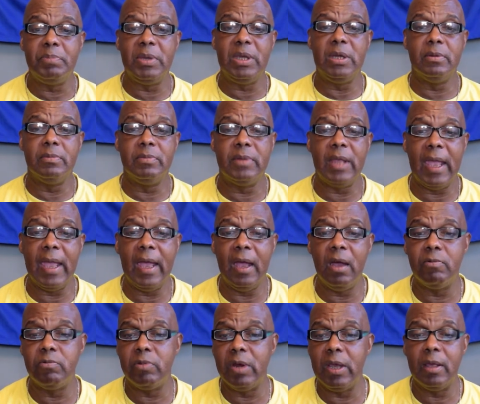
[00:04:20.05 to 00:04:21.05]
beat him
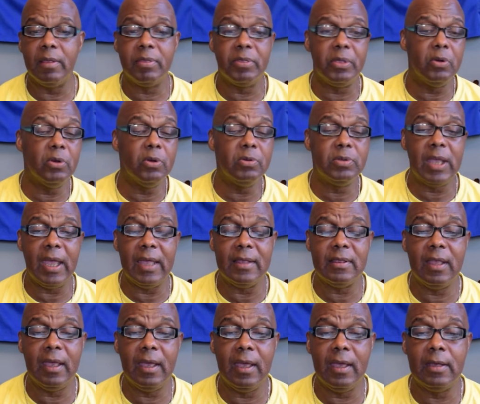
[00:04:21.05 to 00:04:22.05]
down, ran 3rd
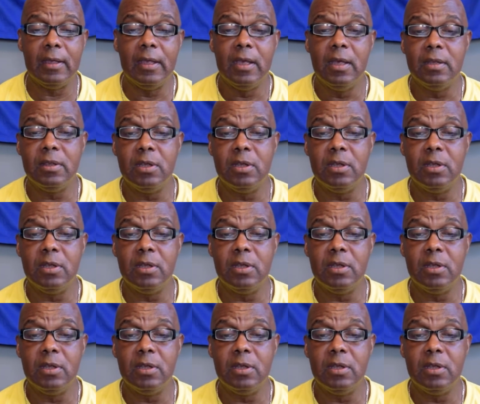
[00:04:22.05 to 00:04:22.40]
that day.